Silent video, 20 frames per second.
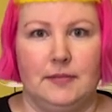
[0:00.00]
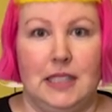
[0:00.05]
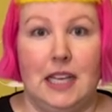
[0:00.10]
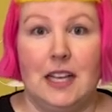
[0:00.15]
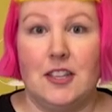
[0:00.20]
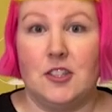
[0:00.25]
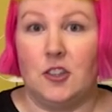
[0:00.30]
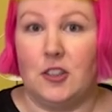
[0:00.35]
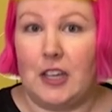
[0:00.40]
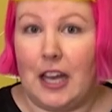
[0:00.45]

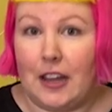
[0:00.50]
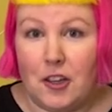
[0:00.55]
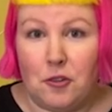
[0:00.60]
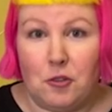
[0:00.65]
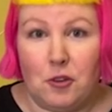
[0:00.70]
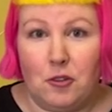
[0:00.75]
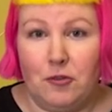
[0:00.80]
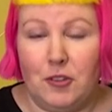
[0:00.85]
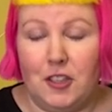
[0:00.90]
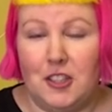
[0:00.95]
So now that
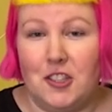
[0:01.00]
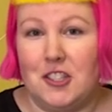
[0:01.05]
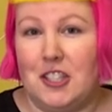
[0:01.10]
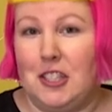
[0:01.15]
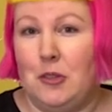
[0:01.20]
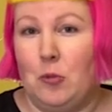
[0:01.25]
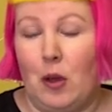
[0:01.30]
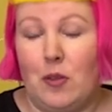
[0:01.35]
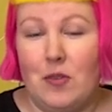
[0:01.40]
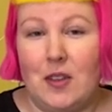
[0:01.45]
we've finished
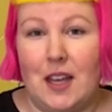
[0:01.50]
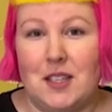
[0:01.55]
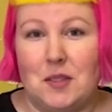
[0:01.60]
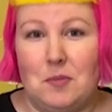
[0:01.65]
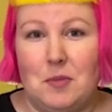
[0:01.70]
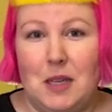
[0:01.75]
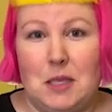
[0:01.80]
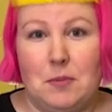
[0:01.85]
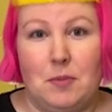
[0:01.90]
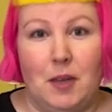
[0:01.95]
the
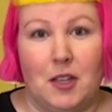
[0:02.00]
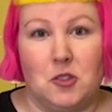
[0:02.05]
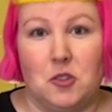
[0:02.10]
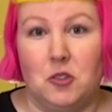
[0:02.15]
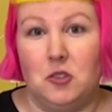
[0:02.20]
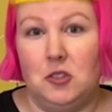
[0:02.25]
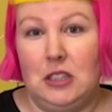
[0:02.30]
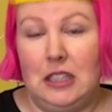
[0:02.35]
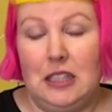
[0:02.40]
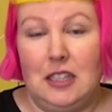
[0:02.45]
1,000-piece
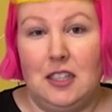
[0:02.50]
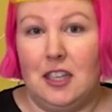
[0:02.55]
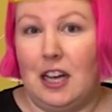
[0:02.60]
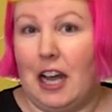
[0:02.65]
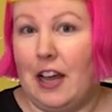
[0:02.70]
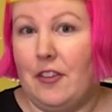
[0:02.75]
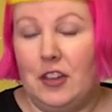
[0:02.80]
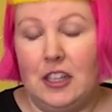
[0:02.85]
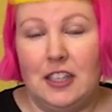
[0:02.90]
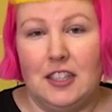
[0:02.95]
puzzle,
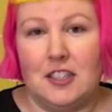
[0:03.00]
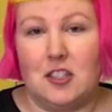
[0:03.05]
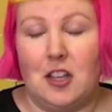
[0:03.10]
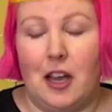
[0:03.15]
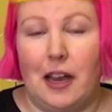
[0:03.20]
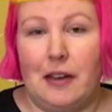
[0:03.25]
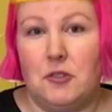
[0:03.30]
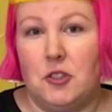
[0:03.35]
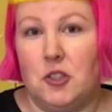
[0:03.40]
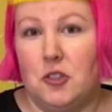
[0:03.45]
I think it's
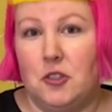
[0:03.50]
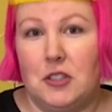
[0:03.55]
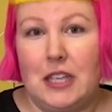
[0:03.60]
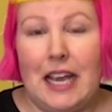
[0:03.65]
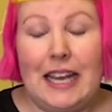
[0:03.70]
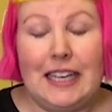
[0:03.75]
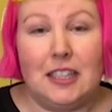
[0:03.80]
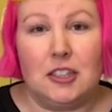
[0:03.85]
time to take a